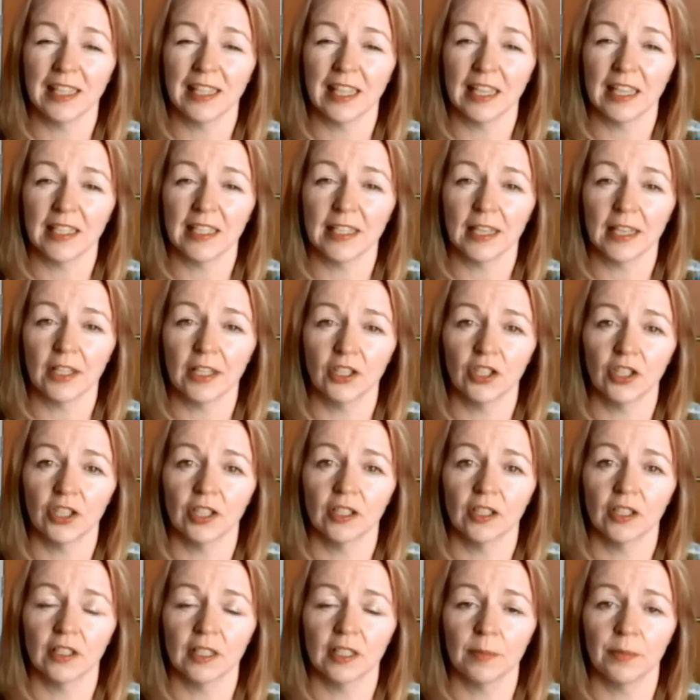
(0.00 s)
that
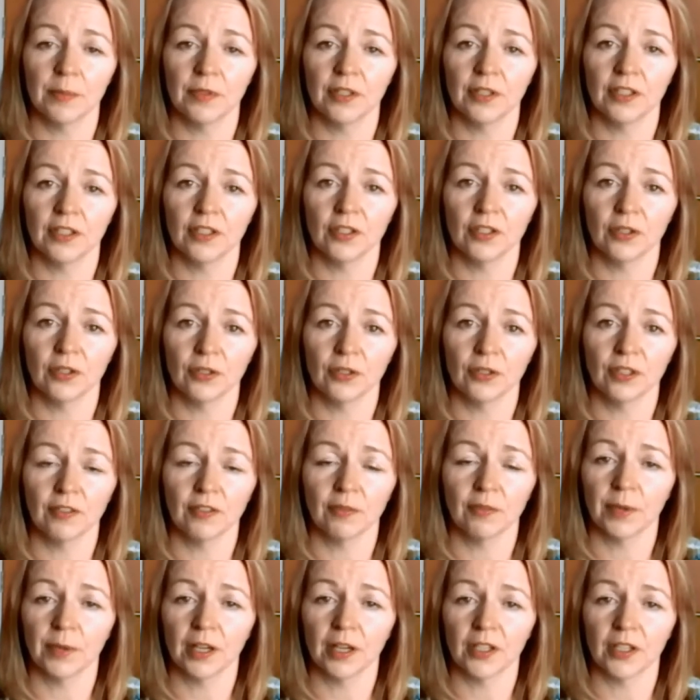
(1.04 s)
attention deeper into
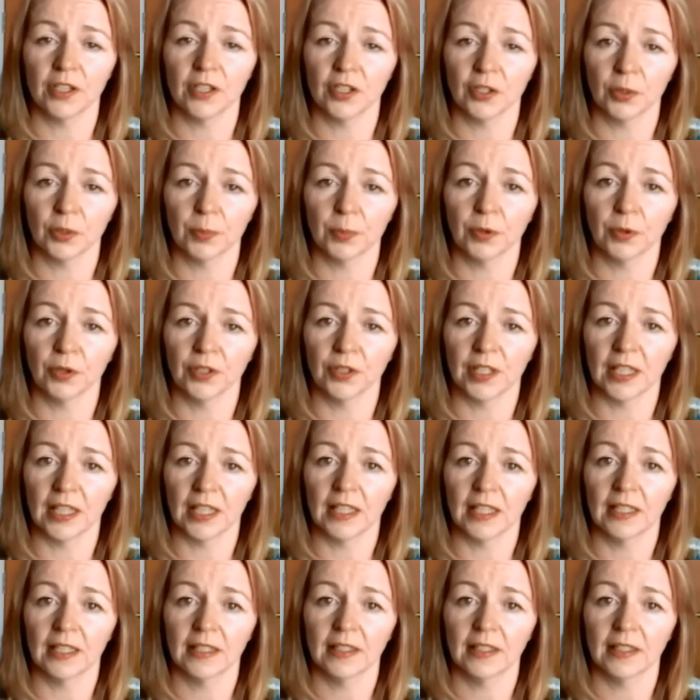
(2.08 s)
different parts of your body.